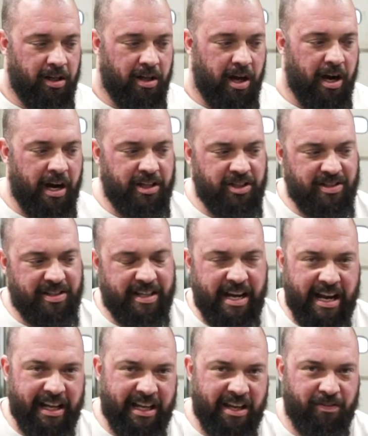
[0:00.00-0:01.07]
All right, just to
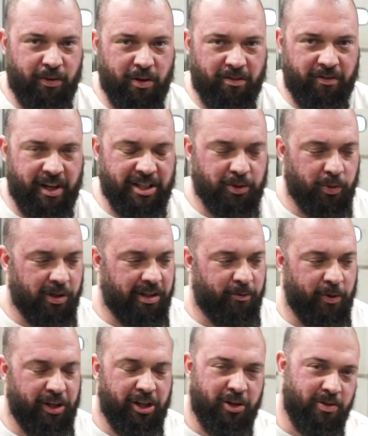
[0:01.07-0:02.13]
kind of give you a visual, if
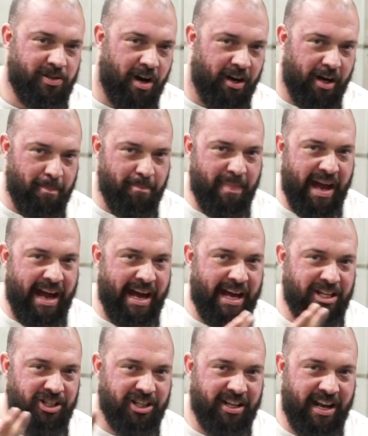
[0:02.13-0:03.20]
we use our
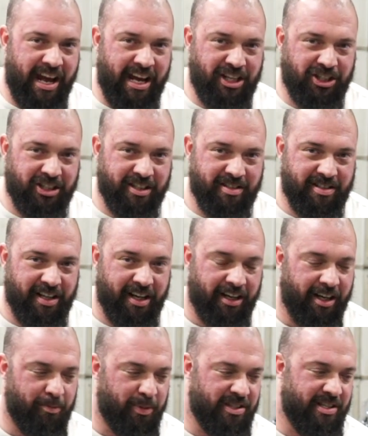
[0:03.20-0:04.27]
imaginations
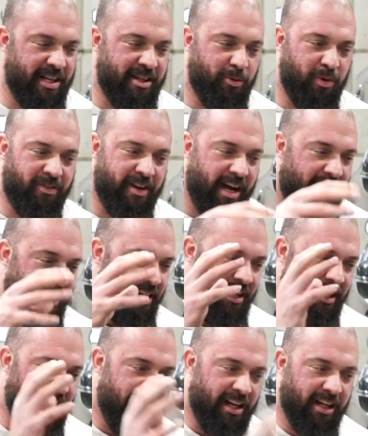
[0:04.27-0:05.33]
here and pretend that we've got
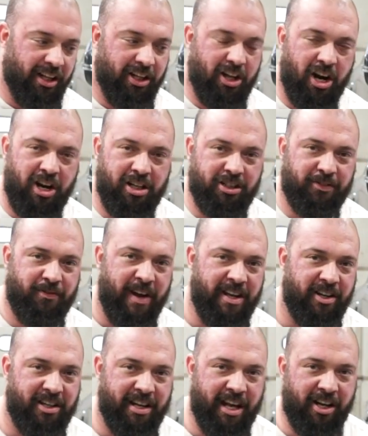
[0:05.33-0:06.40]
a large
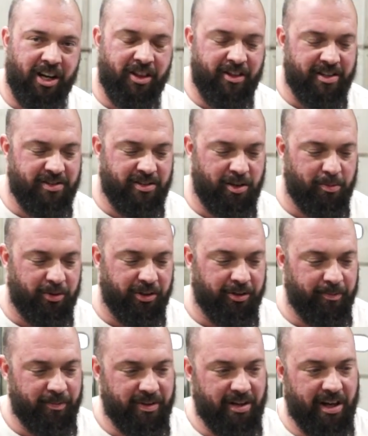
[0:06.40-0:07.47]
fender dent on this Subaru.
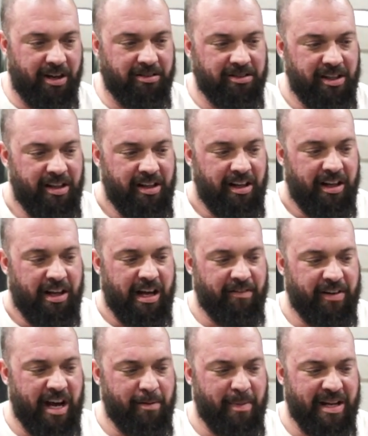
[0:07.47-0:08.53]
Now,
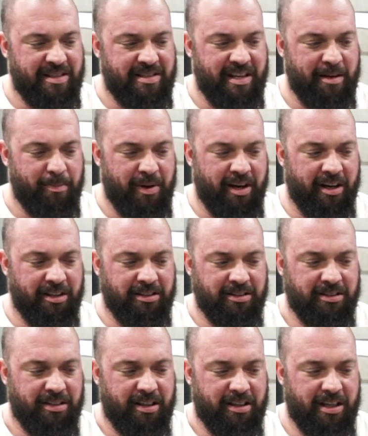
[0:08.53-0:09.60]
I've got my tip here
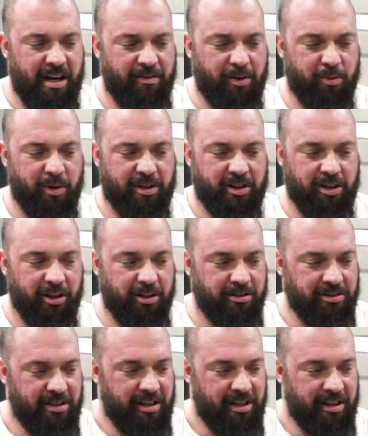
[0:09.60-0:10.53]
covered with glue.